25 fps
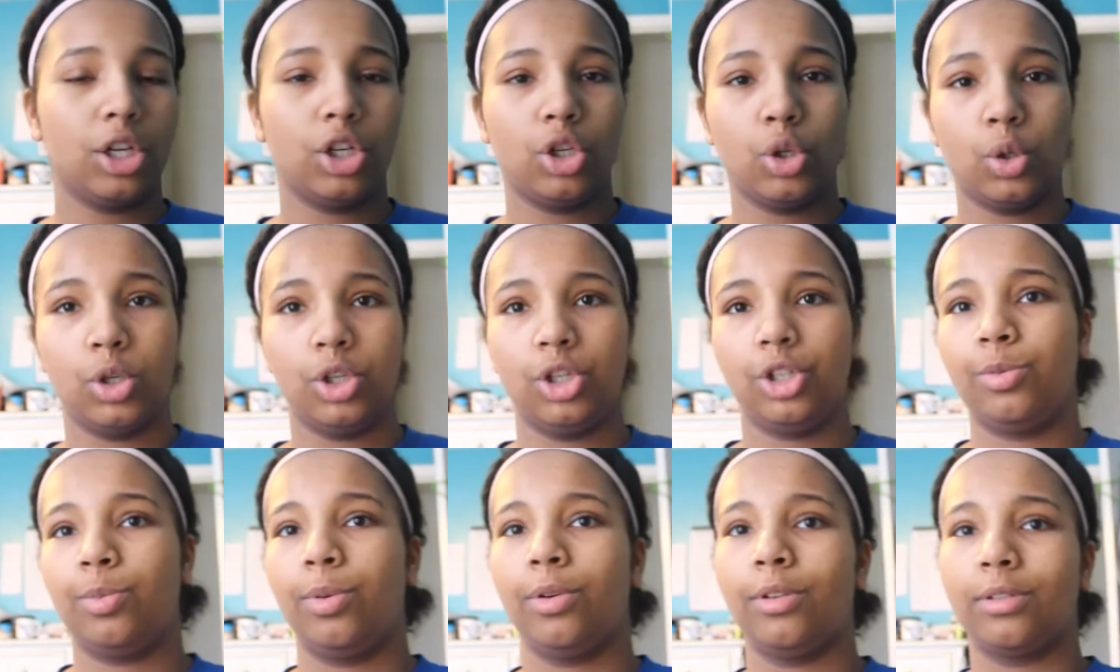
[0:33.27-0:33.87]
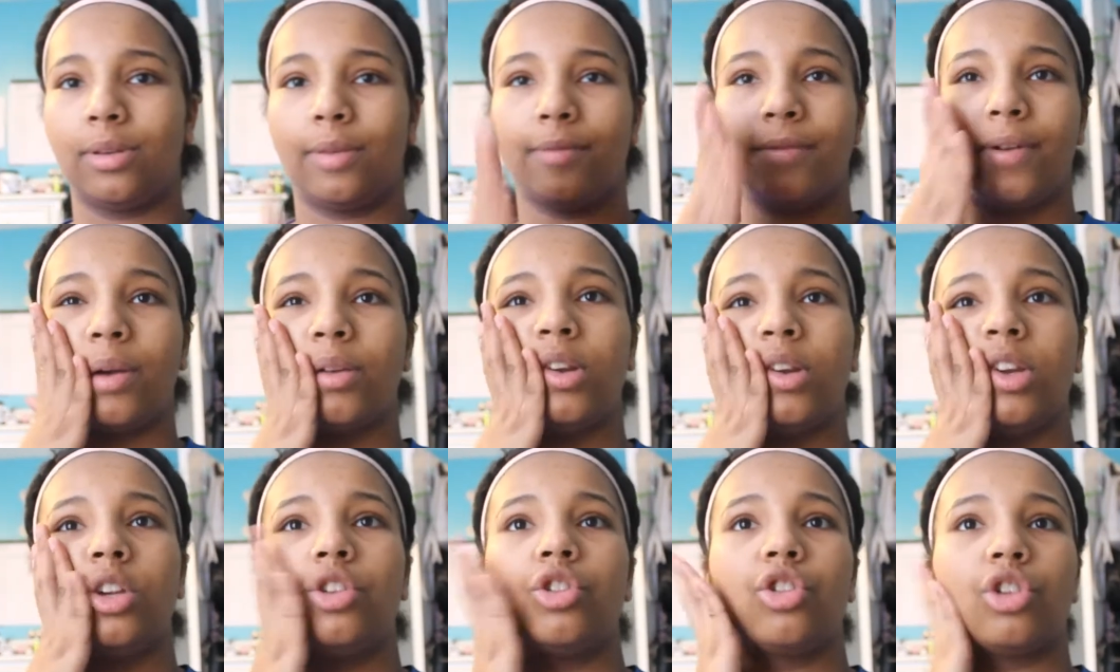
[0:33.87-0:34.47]
to do is just put some
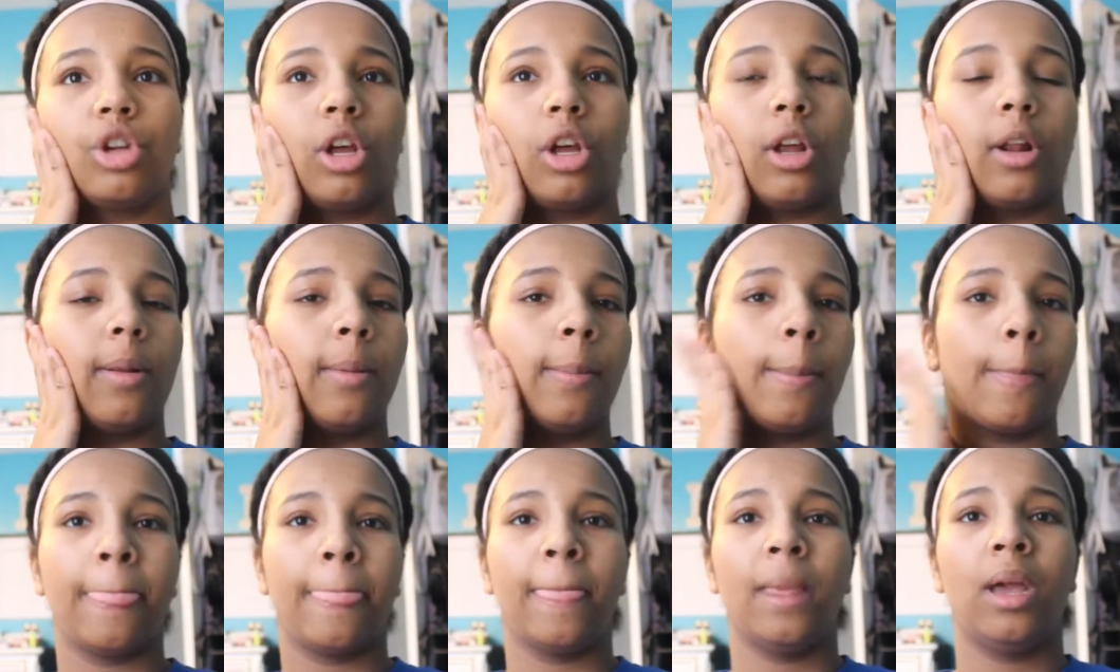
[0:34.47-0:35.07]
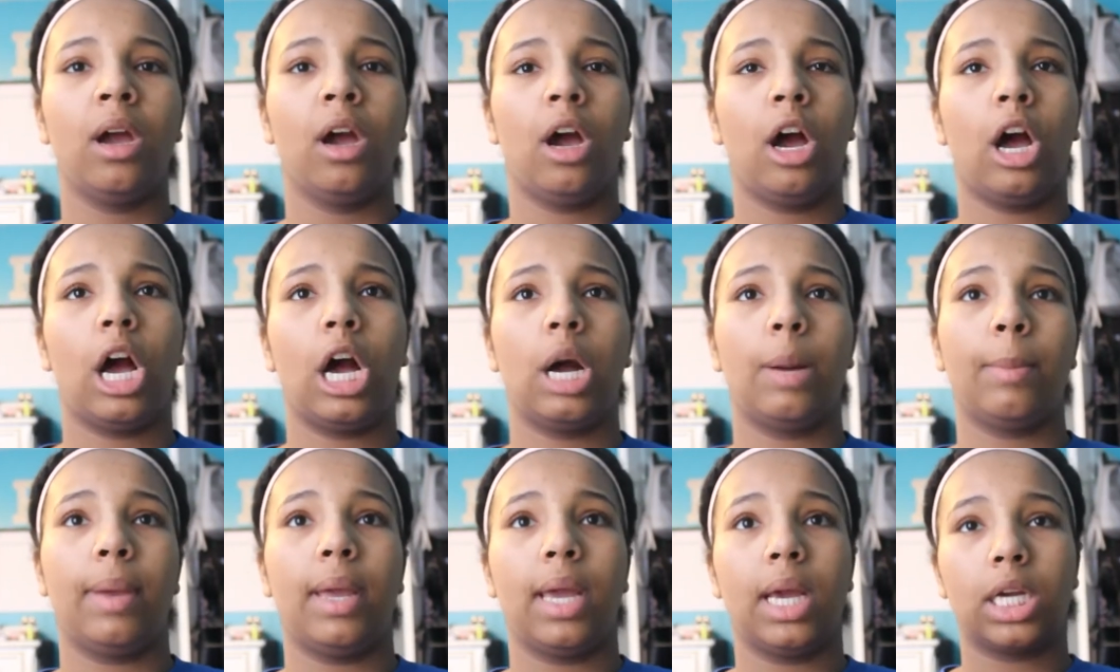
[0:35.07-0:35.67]
foundation on,
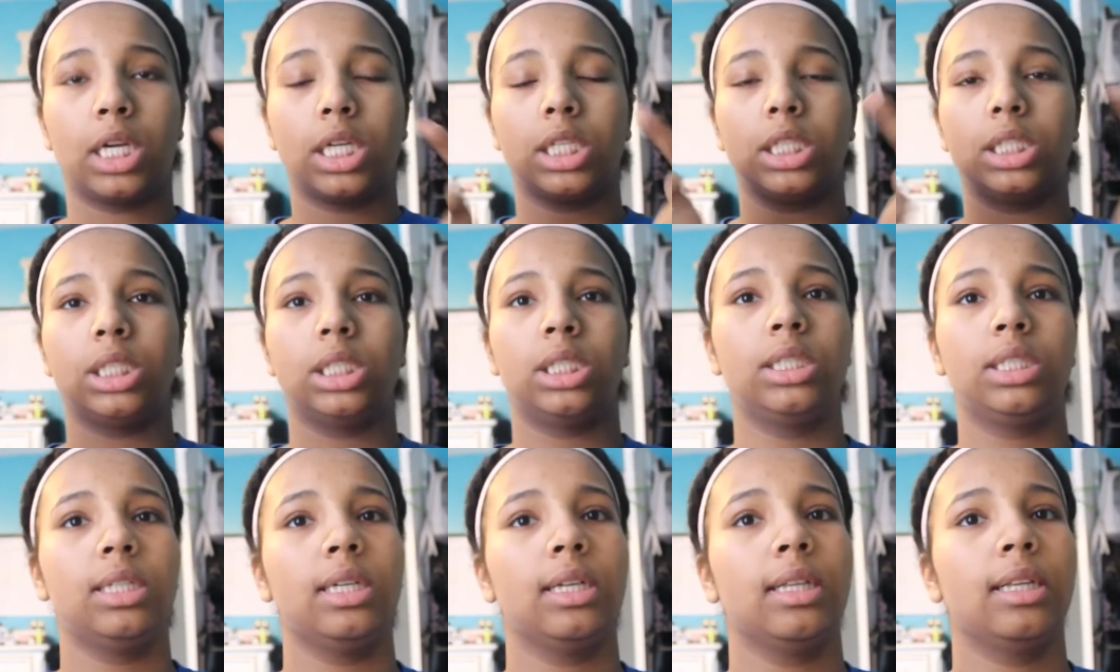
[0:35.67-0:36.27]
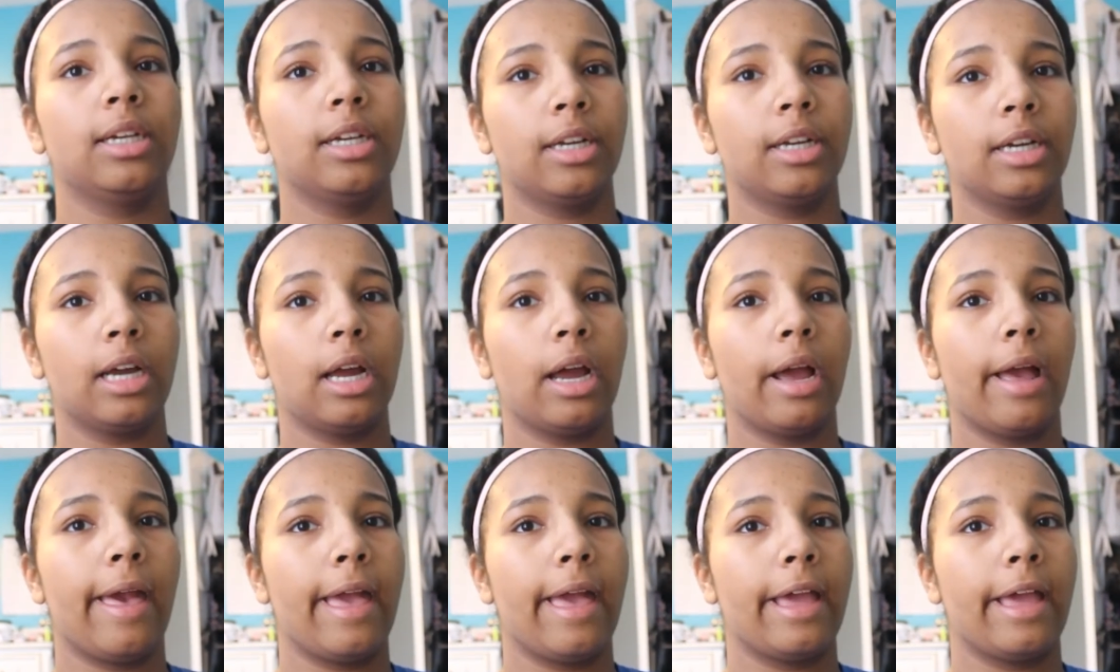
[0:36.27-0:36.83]
and concealer.